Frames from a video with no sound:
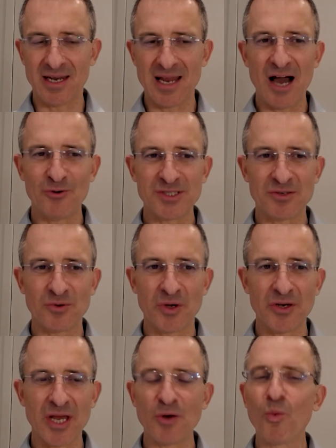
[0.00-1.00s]
and how is
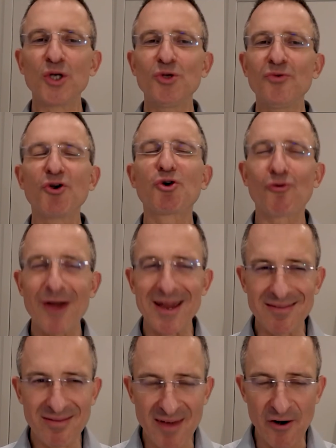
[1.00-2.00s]
and what do the
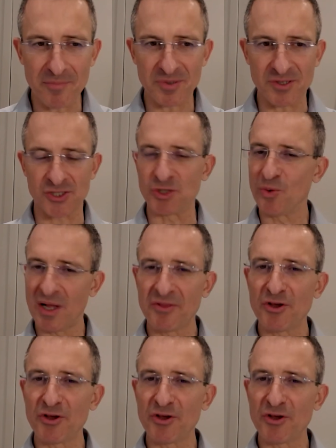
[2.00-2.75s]
great therapists do?